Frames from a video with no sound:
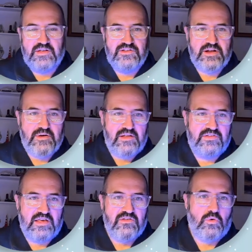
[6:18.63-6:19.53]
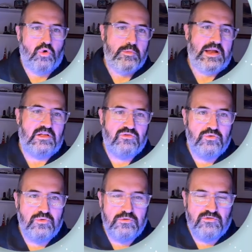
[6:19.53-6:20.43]
it generates these automatic
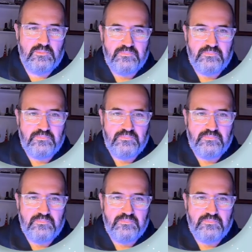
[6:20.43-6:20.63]
tools.